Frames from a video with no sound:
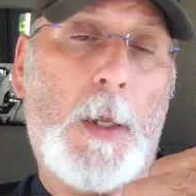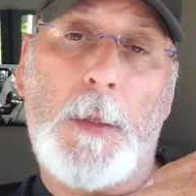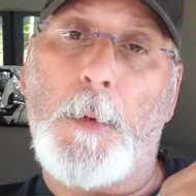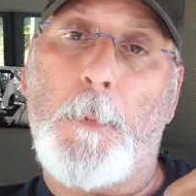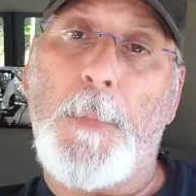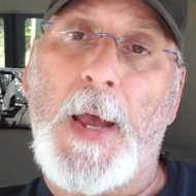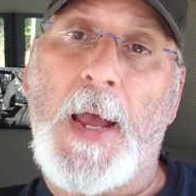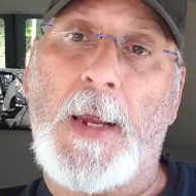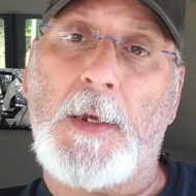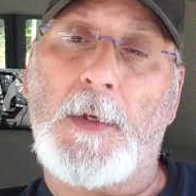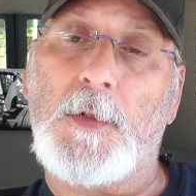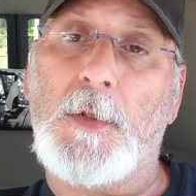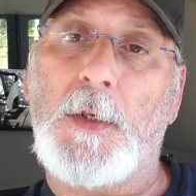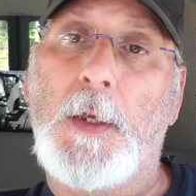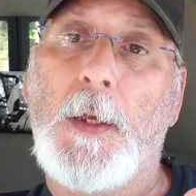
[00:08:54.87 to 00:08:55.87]
and the
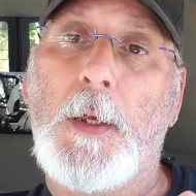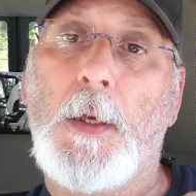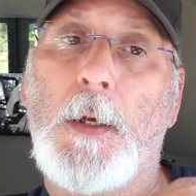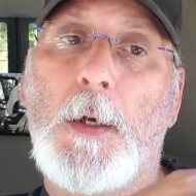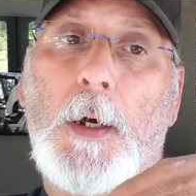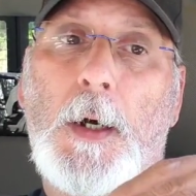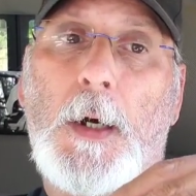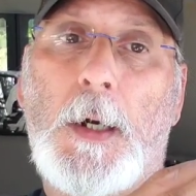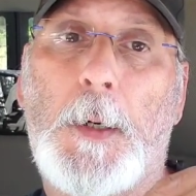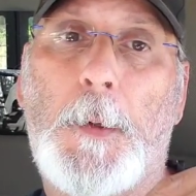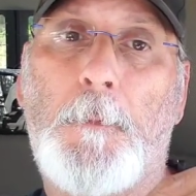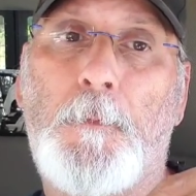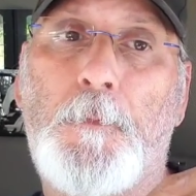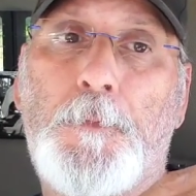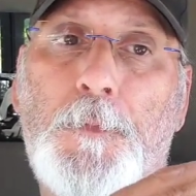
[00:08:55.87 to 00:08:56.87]
banks,
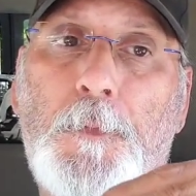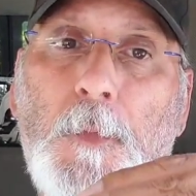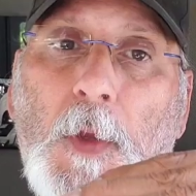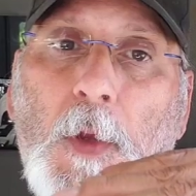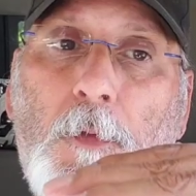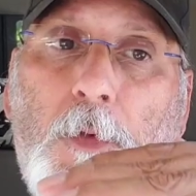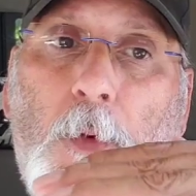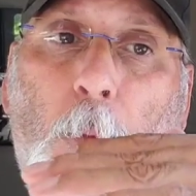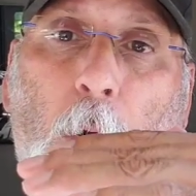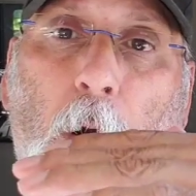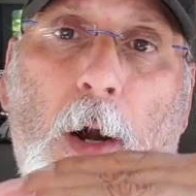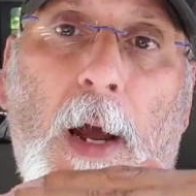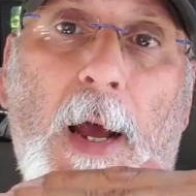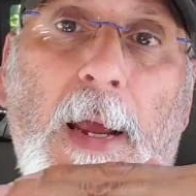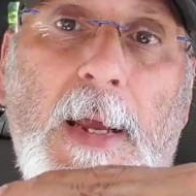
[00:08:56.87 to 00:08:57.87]
from
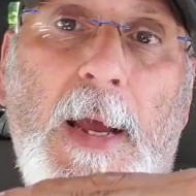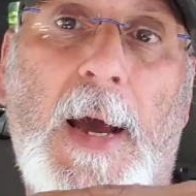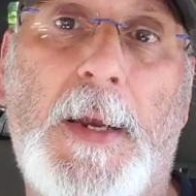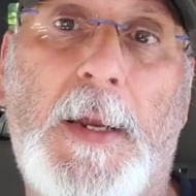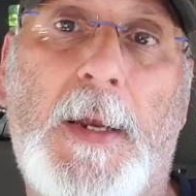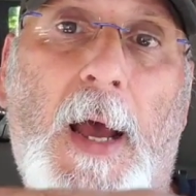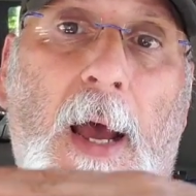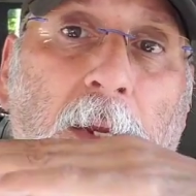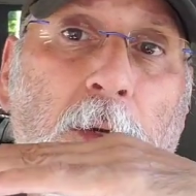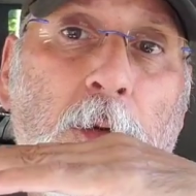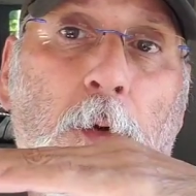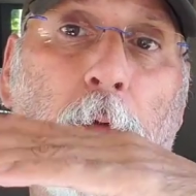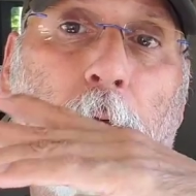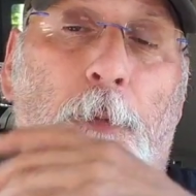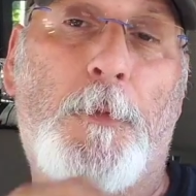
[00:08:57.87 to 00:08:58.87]
where I got it, I
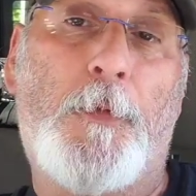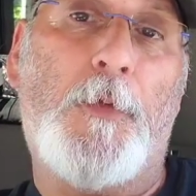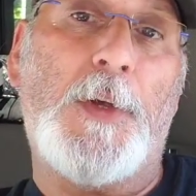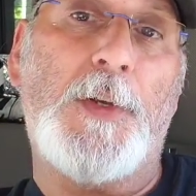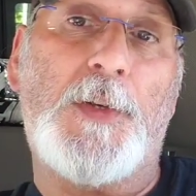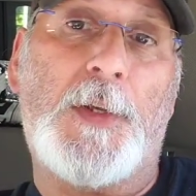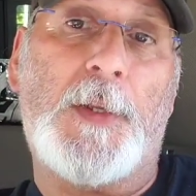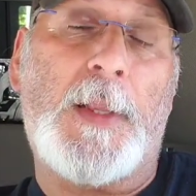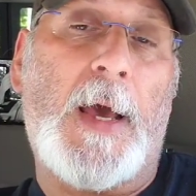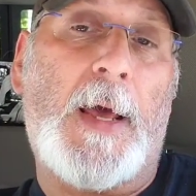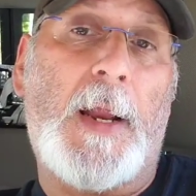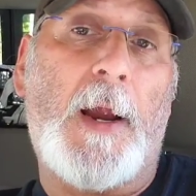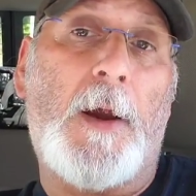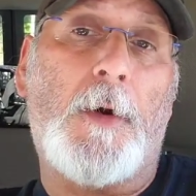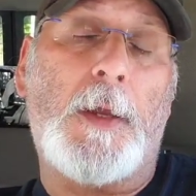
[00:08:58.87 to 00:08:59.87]
knew from fishing
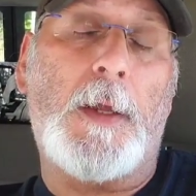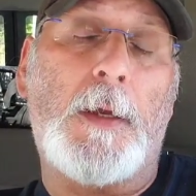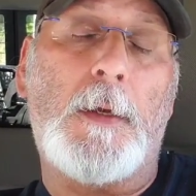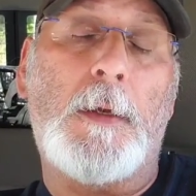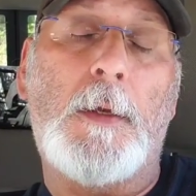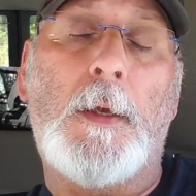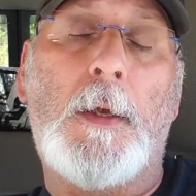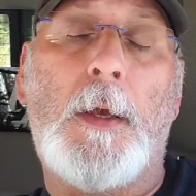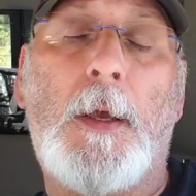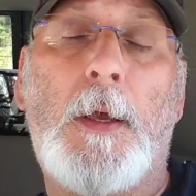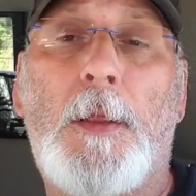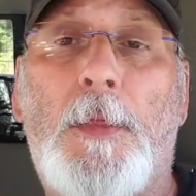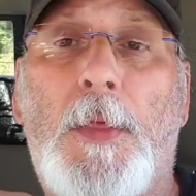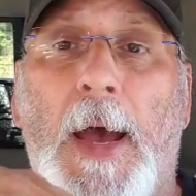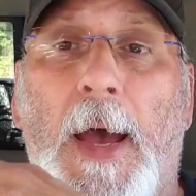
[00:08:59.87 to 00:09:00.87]
that area
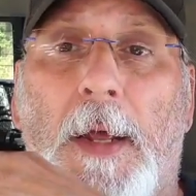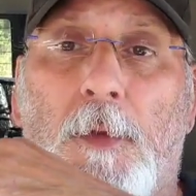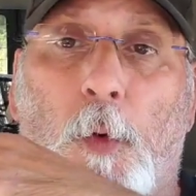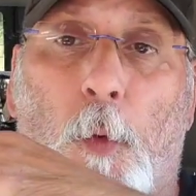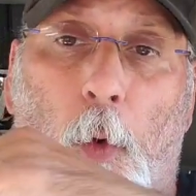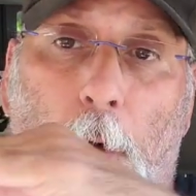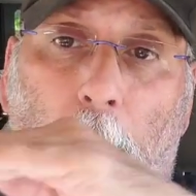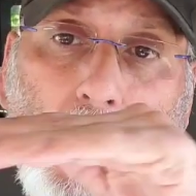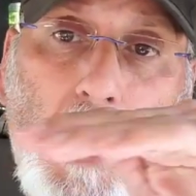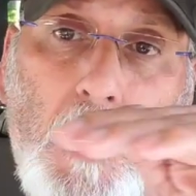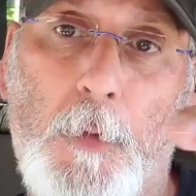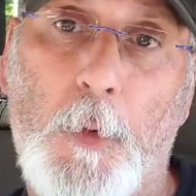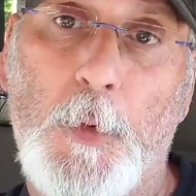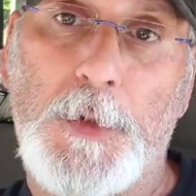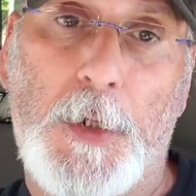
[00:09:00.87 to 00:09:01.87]
that the water
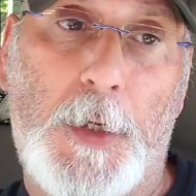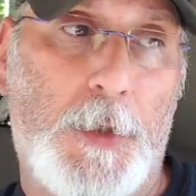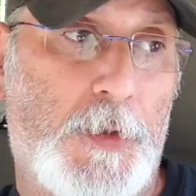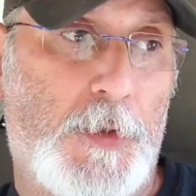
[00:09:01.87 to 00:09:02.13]
level was at a